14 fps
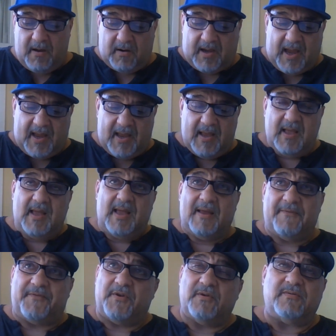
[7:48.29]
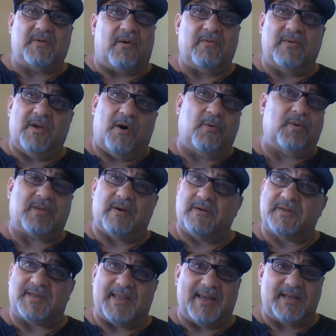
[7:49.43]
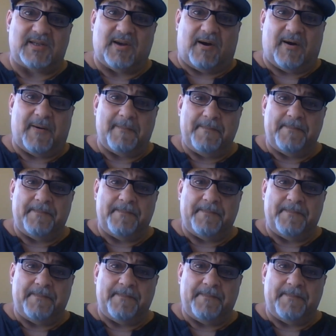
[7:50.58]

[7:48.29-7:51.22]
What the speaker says: Okay? If you don't know what those things are,